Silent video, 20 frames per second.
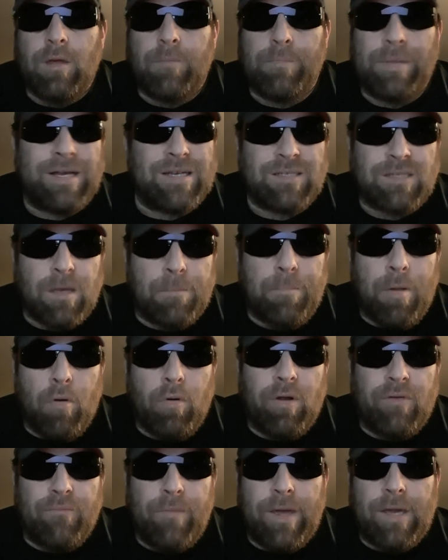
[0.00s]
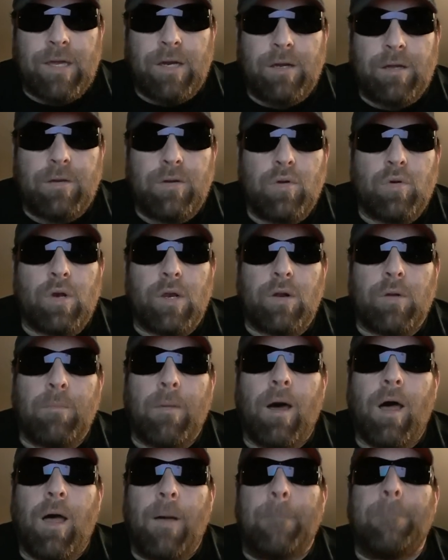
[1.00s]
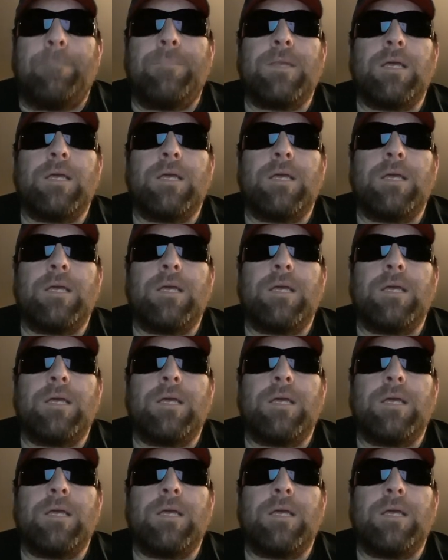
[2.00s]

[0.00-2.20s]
biggest component of making a nuclear bomb.